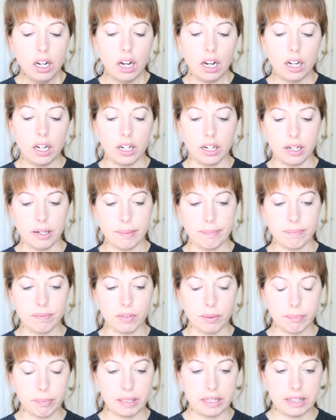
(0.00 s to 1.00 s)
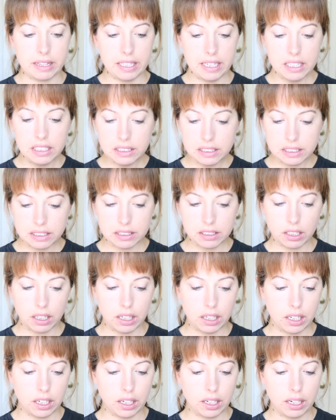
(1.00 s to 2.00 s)
Um, but this,
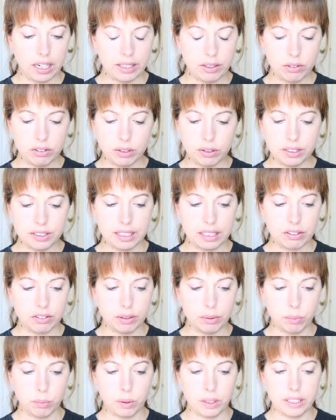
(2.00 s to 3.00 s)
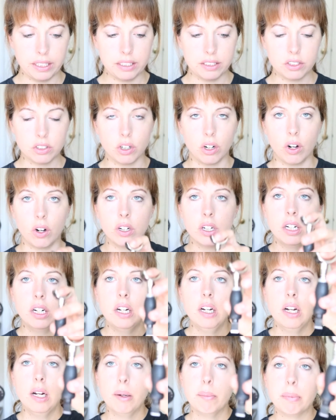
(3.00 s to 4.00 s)
uh, I don't know exactly what it's called,
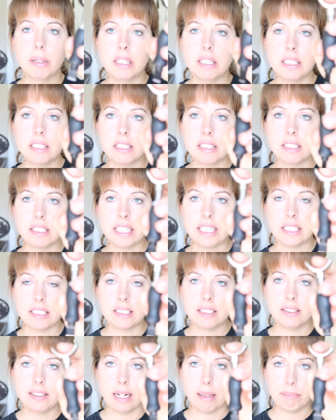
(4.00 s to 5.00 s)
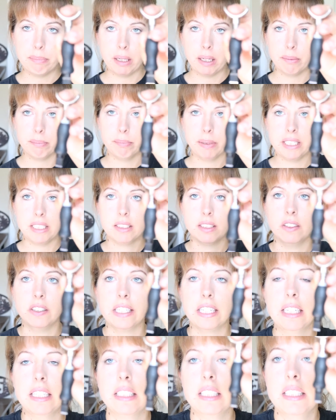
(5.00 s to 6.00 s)
but this is like a step up
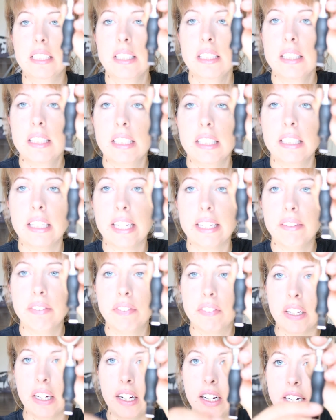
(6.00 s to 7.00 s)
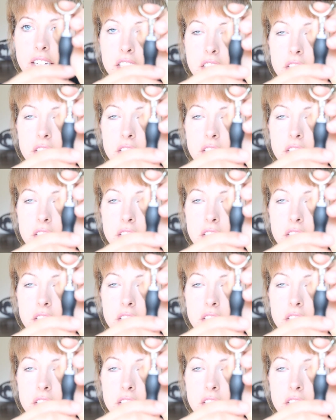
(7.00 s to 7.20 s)
basically, and this is the knife that I